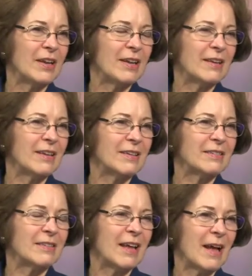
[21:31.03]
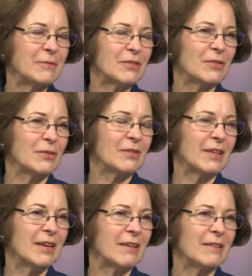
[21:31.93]
It is
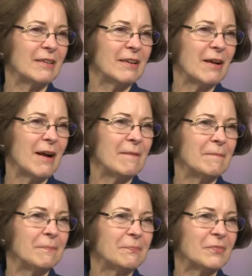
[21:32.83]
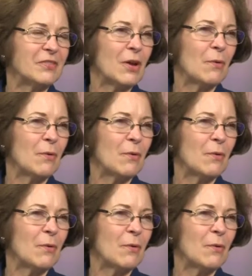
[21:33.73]
absolutely so